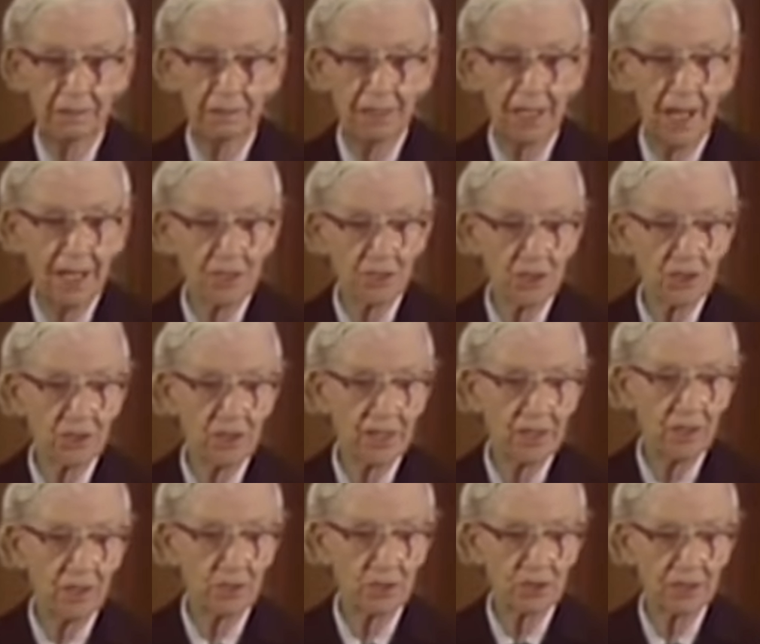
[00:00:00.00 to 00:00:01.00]
gadgets they
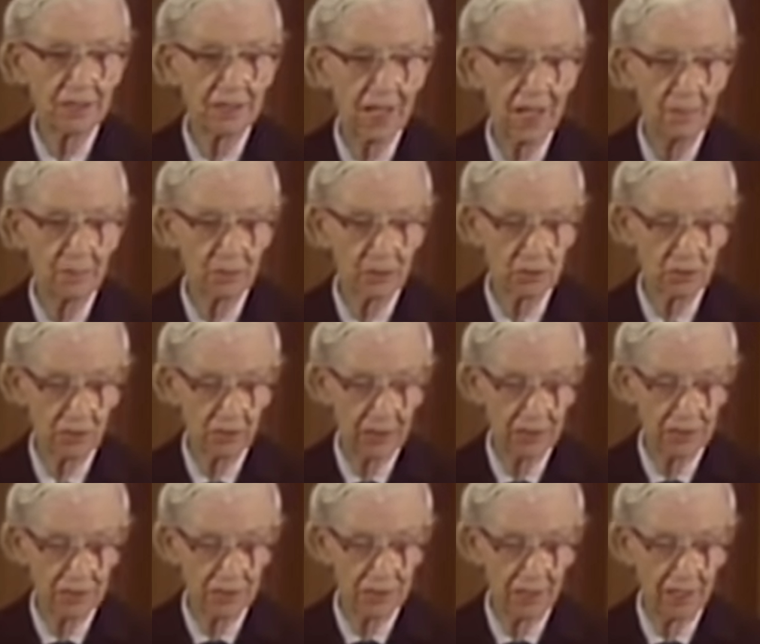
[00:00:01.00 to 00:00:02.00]
use in
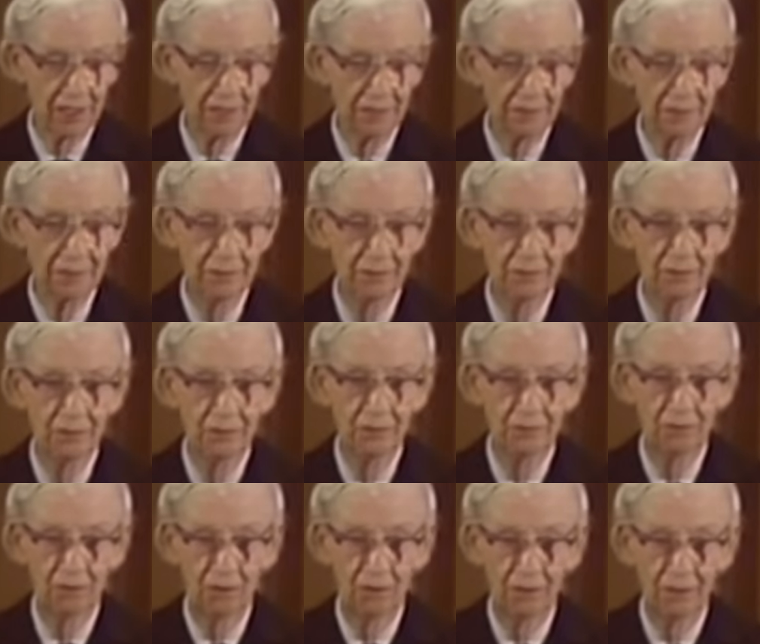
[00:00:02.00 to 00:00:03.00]
chemistry and start
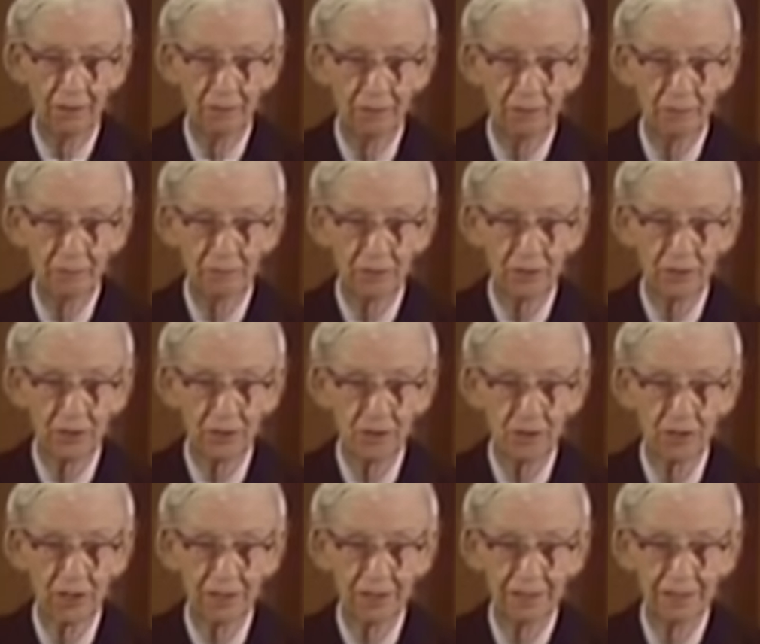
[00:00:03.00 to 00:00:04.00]

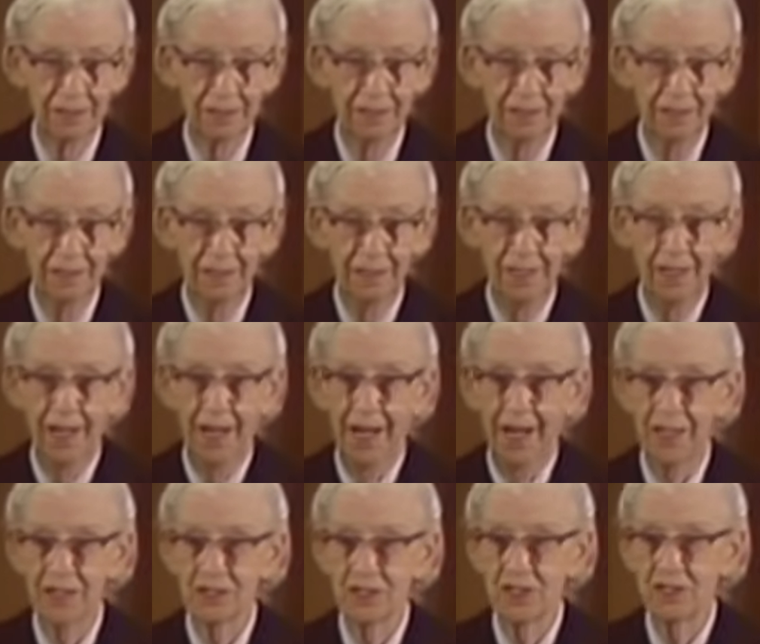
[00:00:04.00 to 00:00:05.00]
constructing
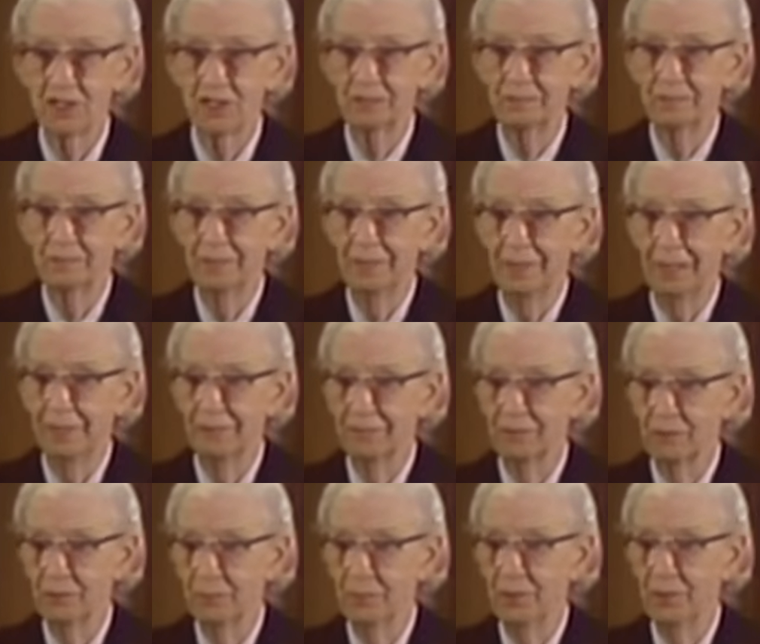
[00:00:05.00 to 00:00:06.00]
a system of
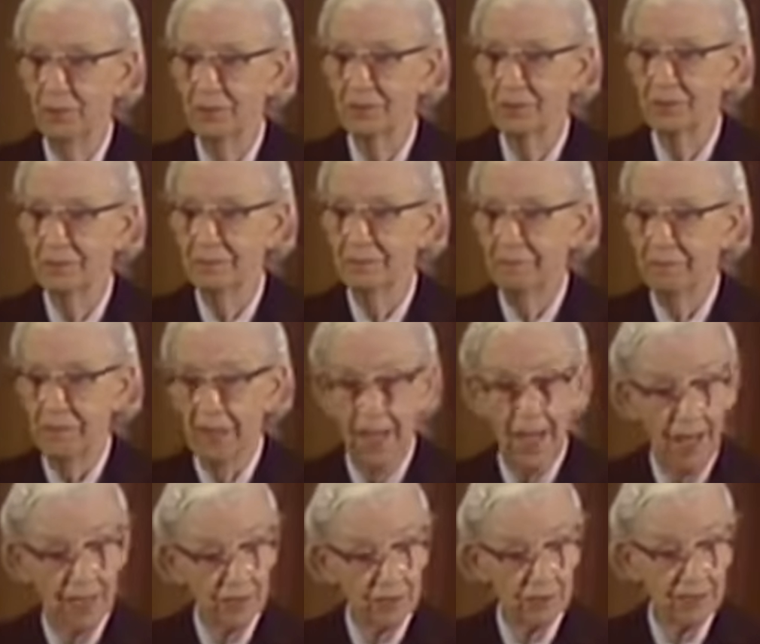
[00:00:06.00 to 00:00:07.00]
computers.
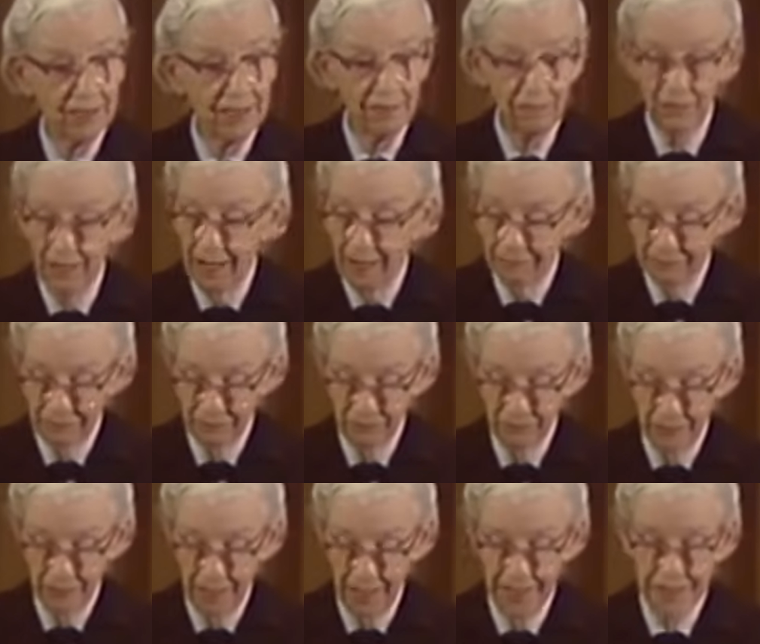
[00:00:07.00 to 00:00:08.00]
And you can even have
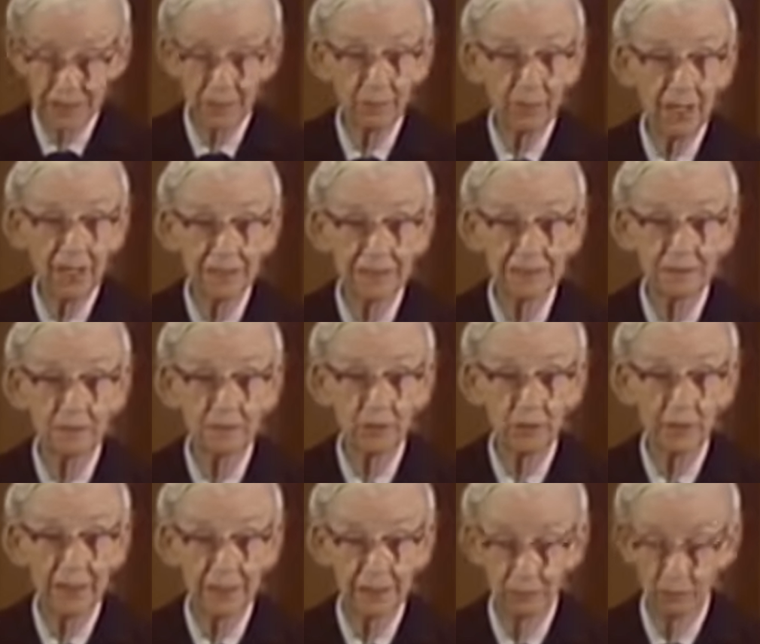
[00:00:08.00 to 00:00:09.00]
different kinds of bonds
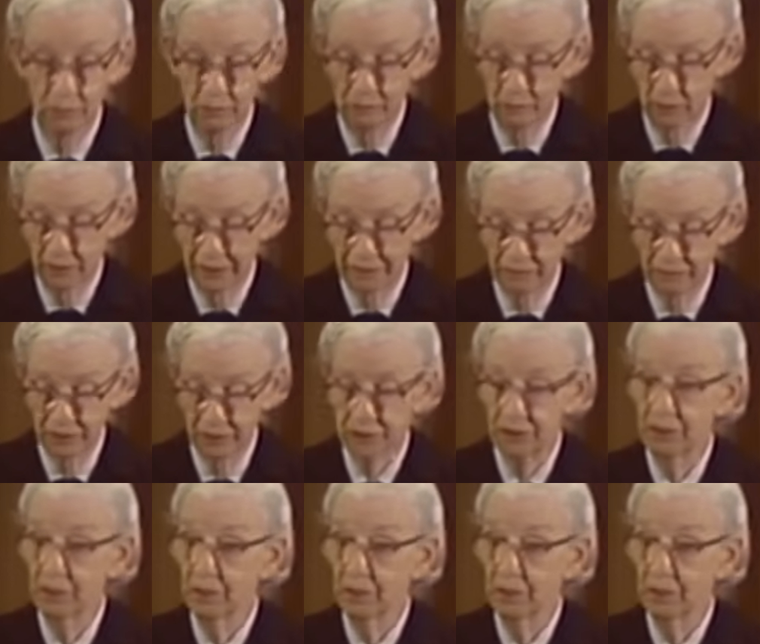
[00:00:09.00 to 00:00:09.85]
between them, one of which you